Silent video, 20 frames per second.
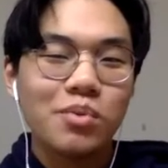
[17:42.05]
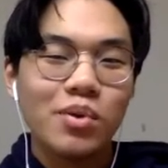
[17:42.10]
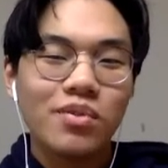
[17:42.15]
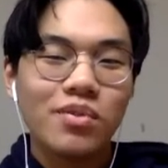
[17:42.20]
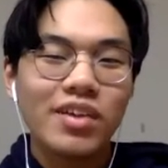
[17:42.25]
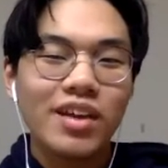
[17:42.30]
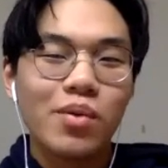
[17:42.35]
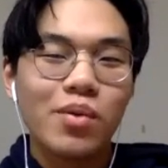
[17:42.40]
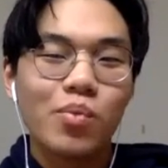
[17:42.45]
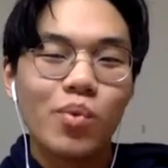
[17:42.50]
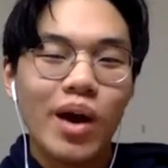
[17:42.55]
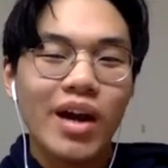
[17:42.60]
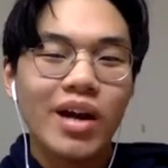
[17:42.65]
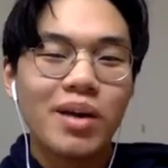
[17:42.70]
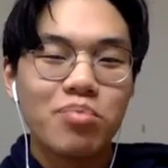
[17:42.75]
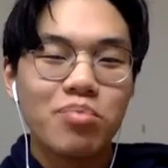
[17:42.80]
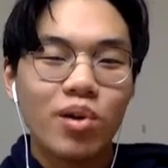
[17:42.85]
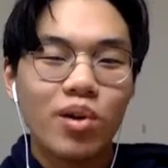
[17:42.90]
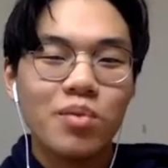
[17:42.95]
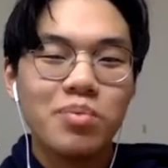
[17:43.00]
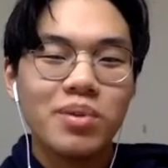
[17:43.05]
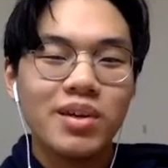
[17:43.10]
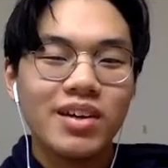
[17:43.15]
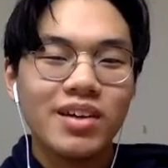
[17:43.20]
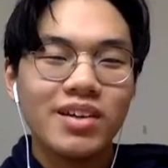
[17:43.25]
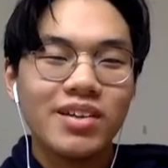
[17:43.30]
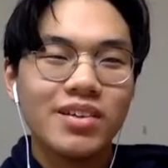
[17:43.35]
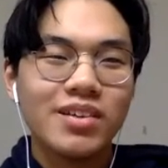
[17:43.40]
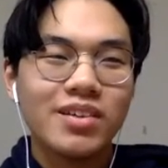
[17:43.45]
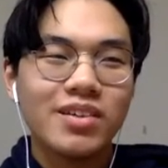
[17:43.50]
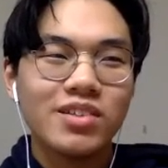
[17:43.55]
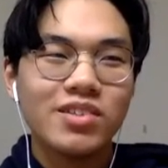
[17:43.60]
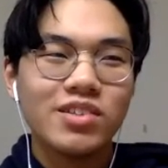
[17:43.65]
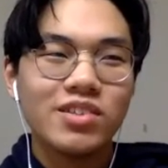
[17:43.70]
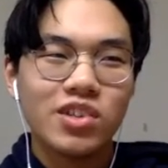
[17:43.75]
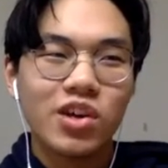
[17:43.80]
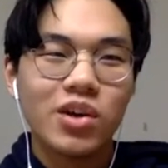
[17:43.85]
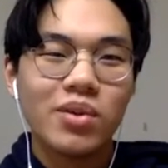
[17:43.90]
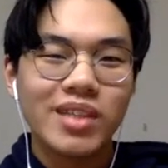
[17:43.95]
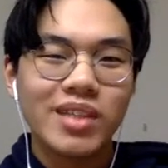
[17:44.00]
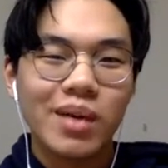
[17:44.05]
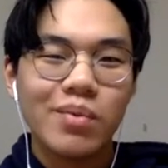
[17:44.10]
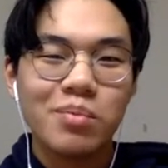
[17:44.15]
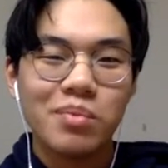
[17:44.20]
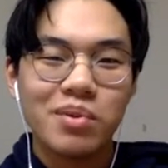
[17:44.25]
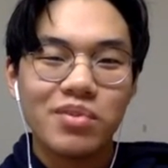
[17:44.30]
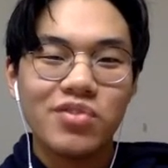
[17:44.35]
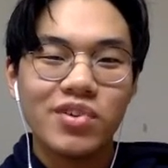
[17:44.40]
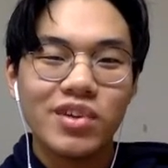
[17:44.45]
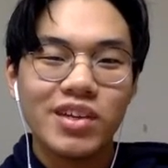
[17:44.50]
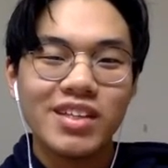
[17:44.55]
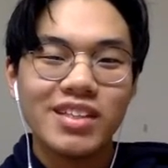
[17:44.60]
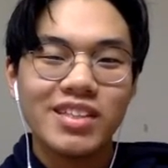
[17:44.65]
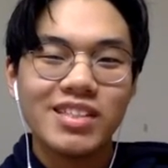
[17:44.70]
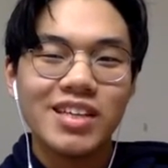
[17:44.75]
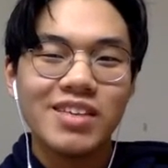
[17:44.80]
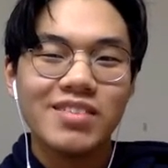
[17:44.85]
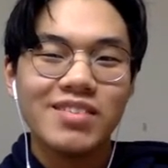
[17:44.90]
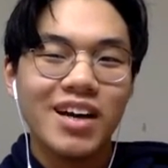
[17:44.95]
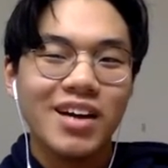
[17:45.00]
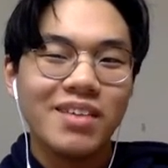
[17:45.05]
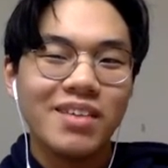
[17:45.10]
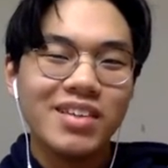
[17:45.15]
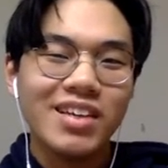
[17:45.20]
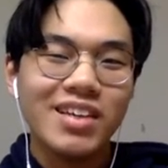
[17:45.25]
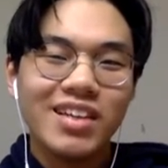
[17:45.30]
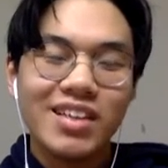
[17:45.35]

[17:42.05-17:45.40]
up with like a work appropriate joke that would be funny at the same time.